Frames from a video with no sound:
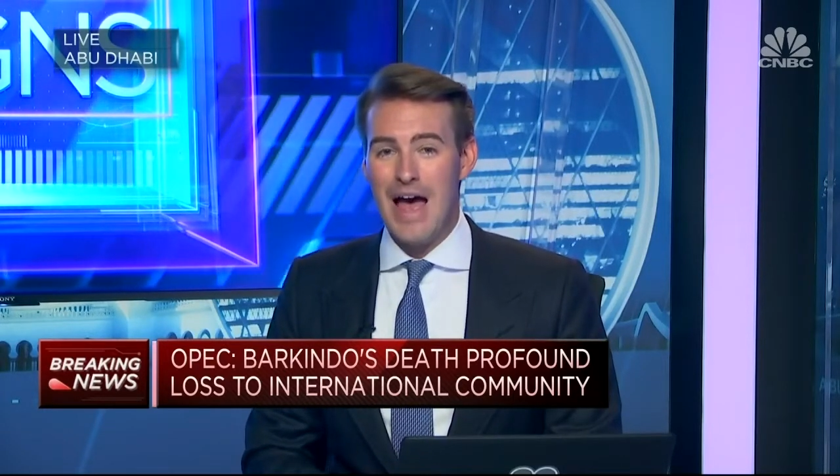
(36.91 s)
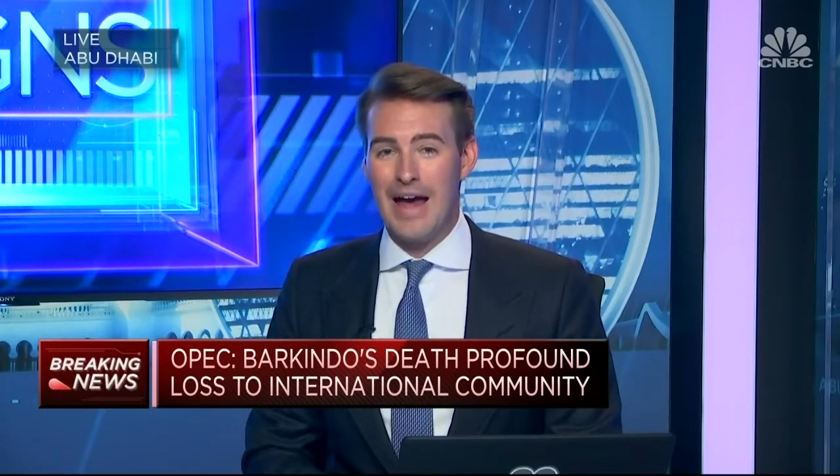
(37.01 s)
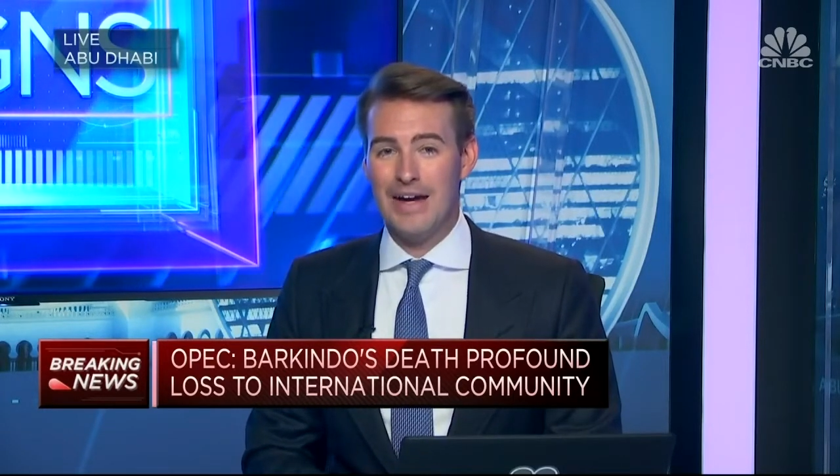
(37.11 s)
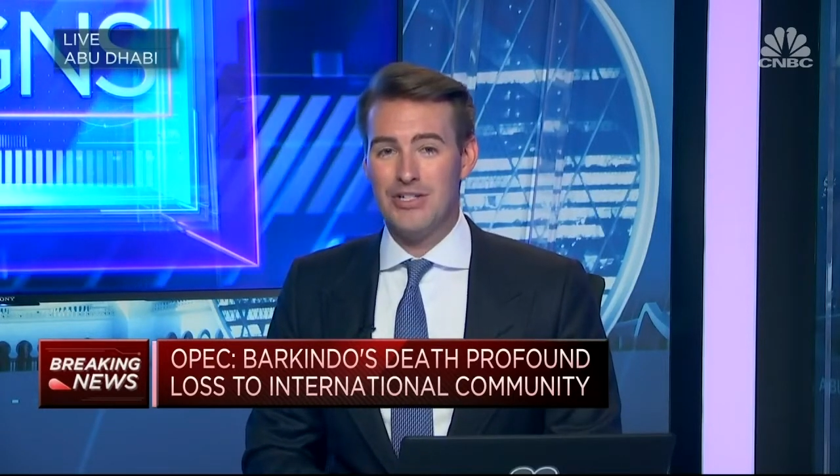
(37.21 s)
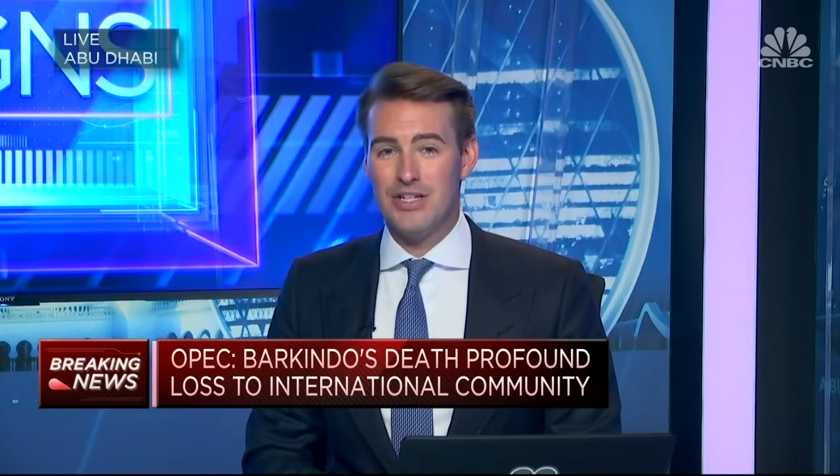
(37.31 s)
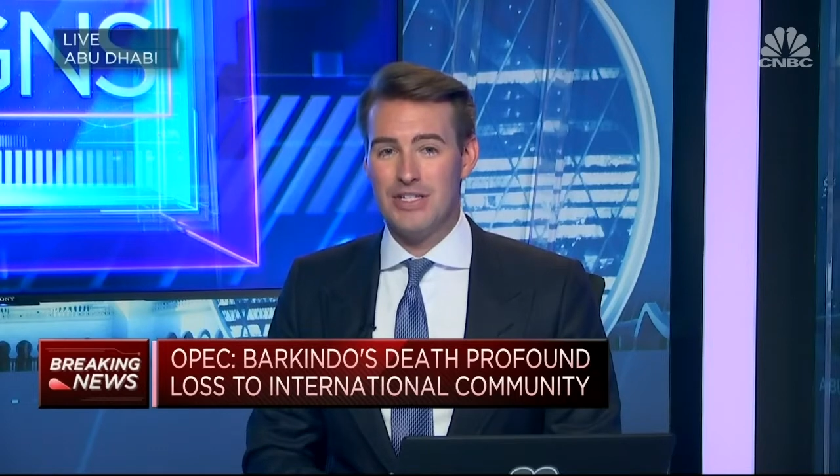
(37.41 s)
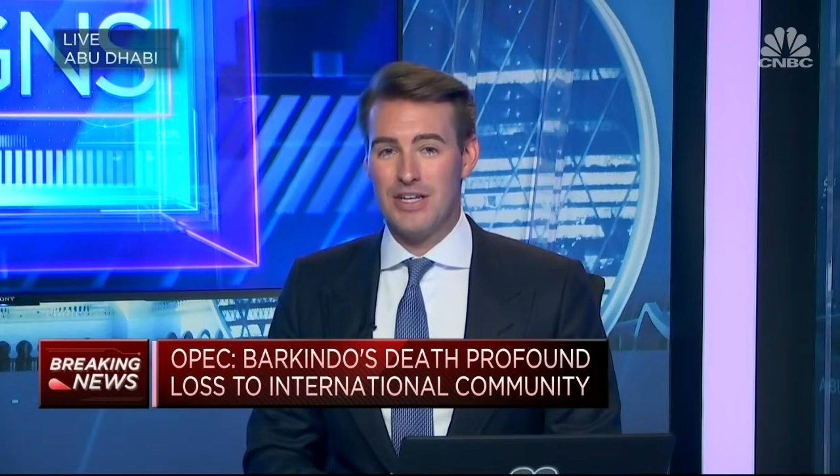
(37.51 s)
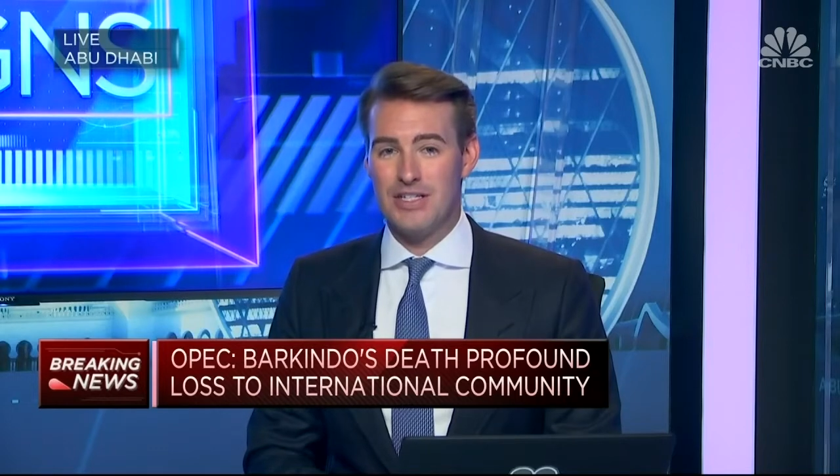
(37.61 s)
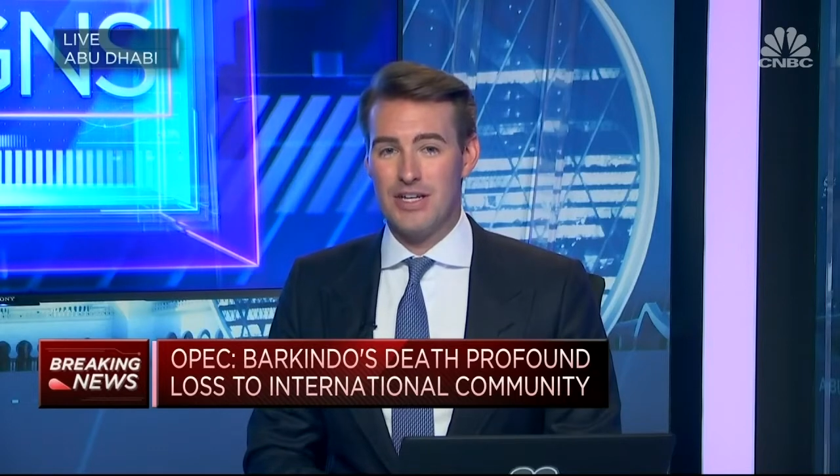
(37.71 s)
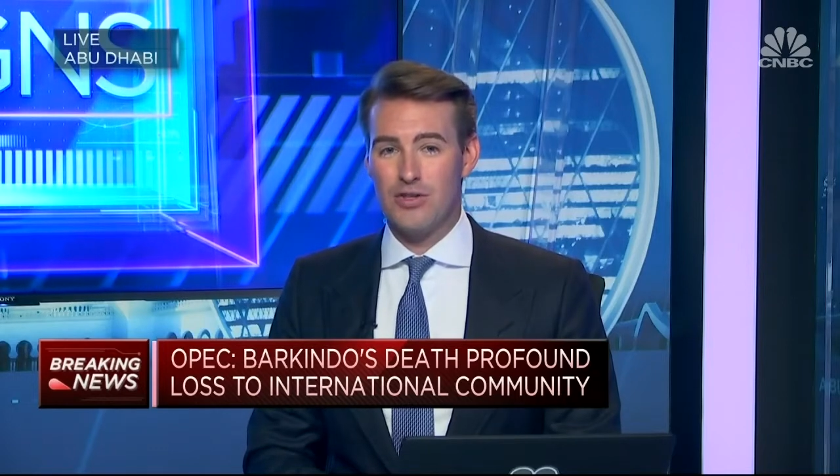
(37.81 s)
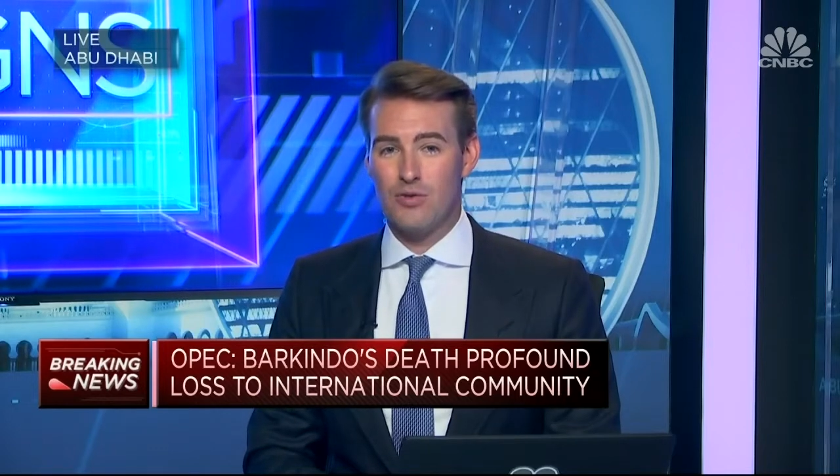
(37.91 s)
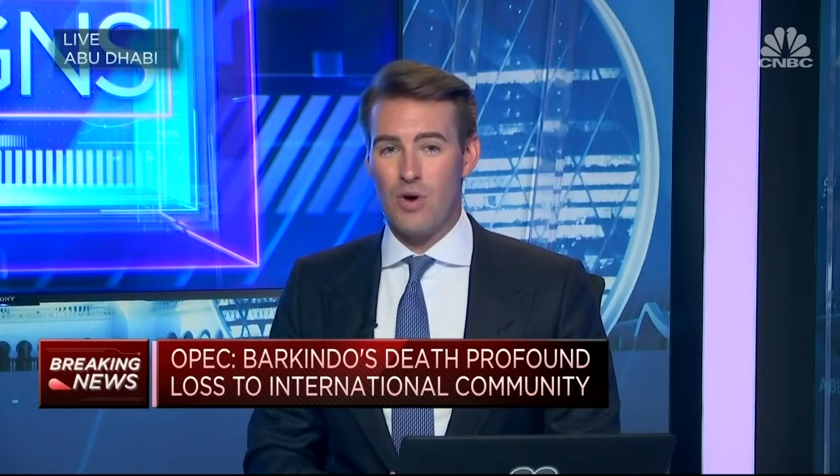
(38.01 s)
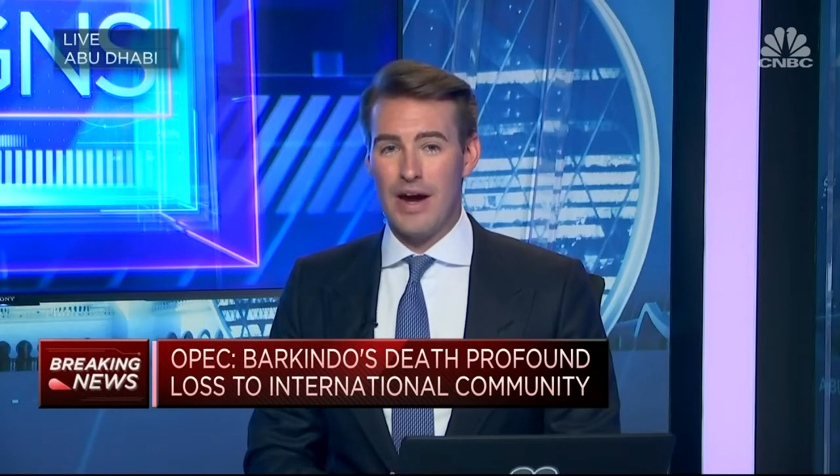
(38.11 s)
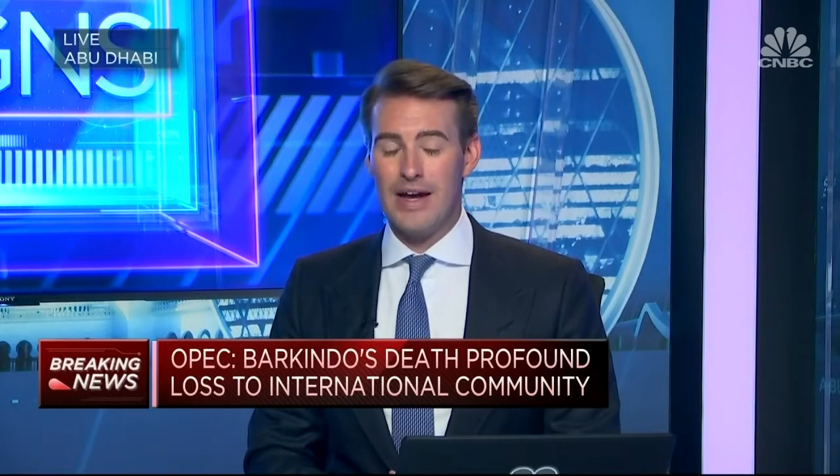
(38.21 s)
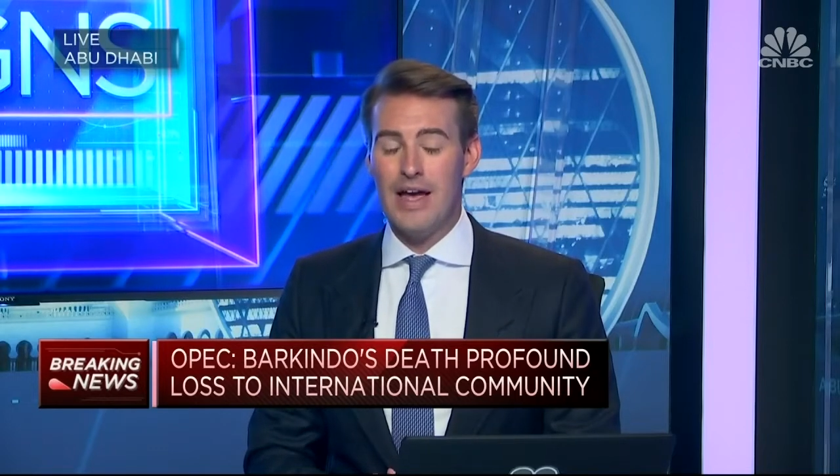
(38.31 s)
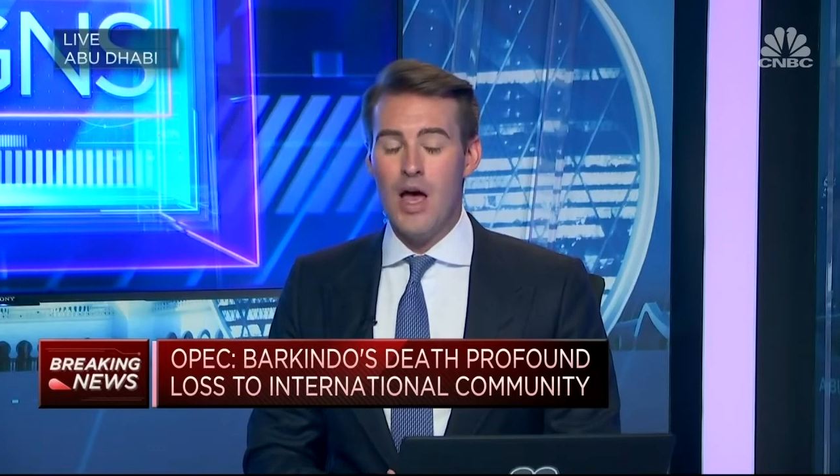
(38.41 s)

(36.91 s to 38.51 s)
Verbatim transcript: age 63.